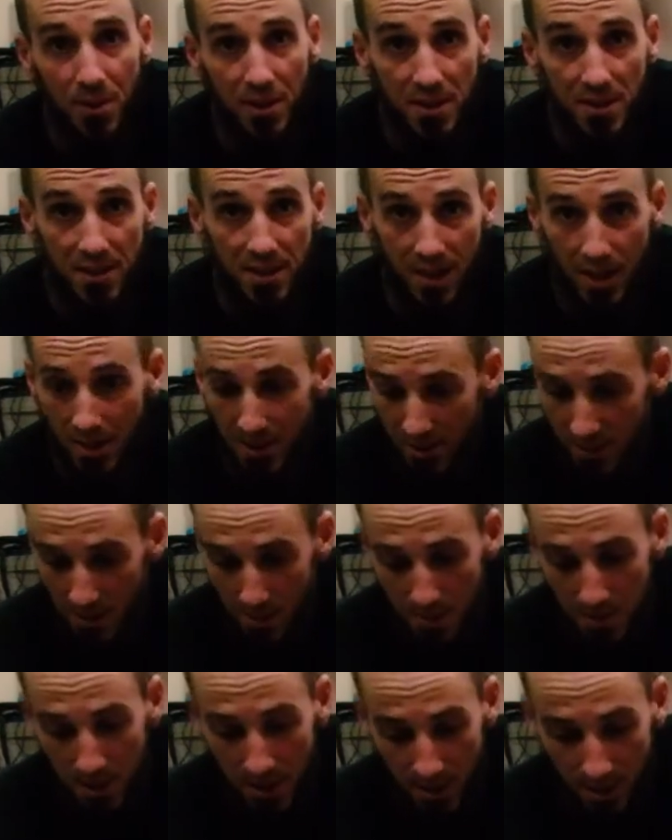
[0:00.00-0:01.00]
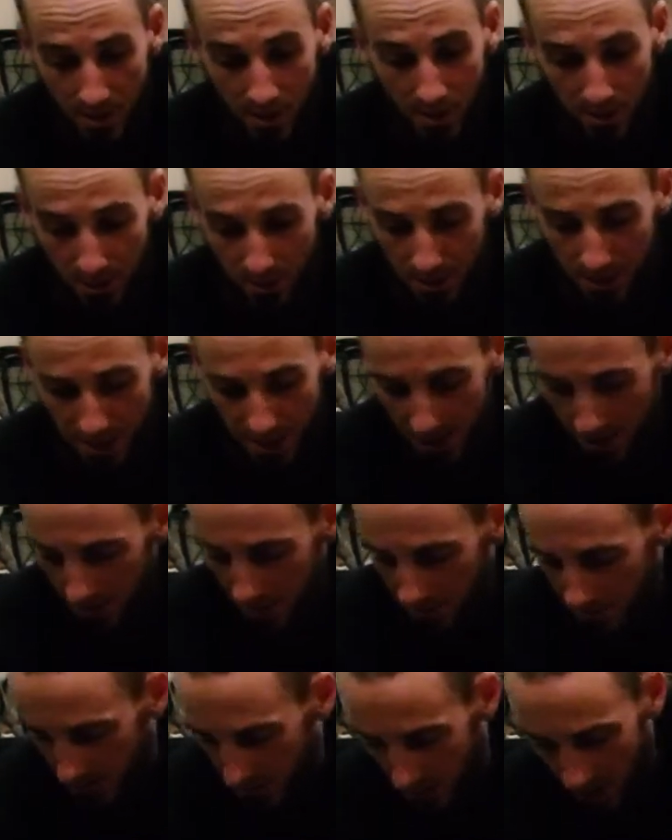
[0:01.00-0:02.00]
things together, it seems like all the
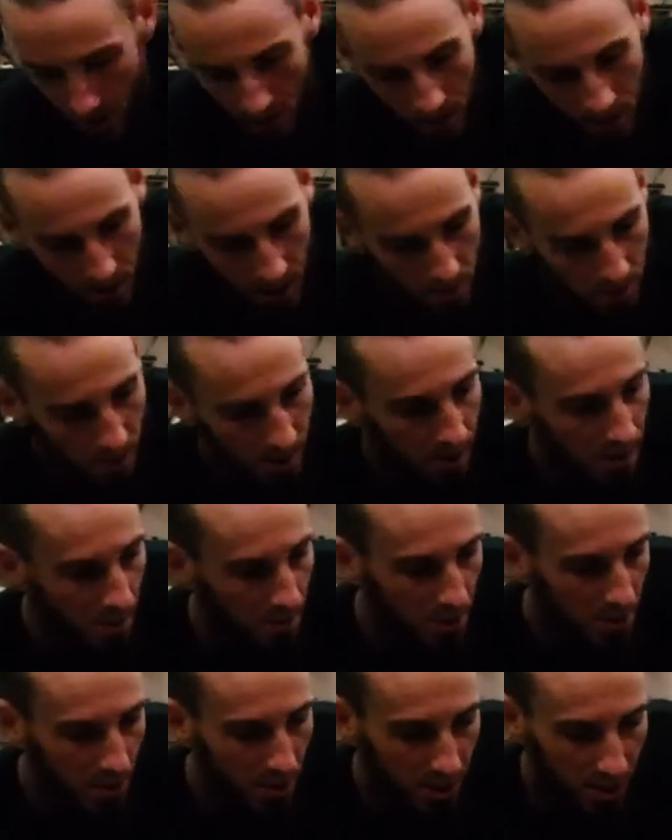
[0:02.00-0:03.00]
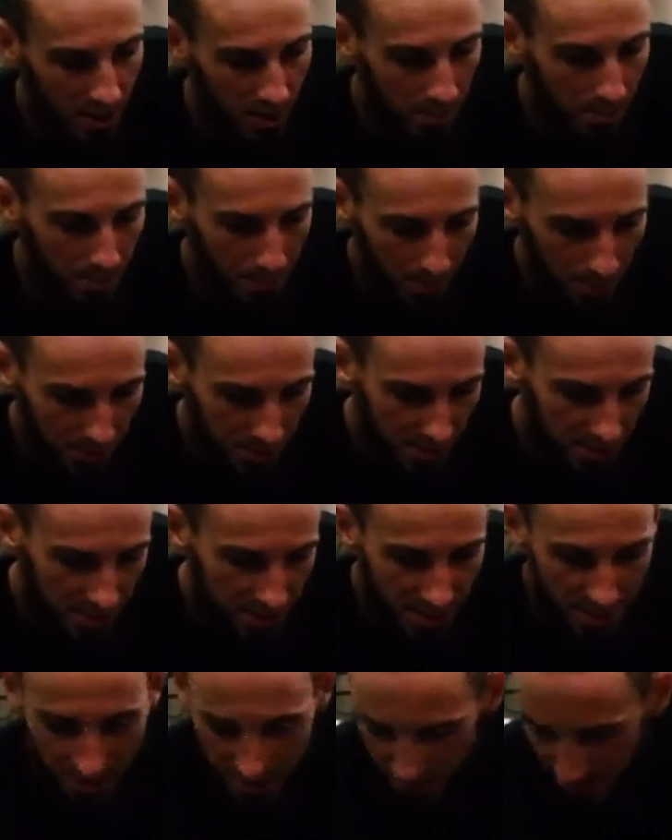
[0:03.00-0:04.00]
time. Anyway, I'm gonna go ahead and bolt the
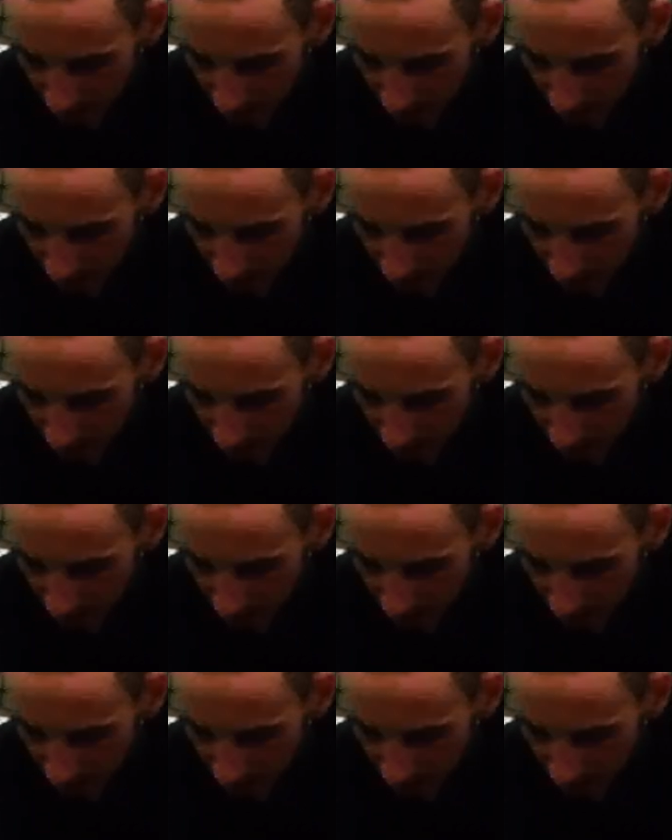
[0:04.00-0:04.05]
seat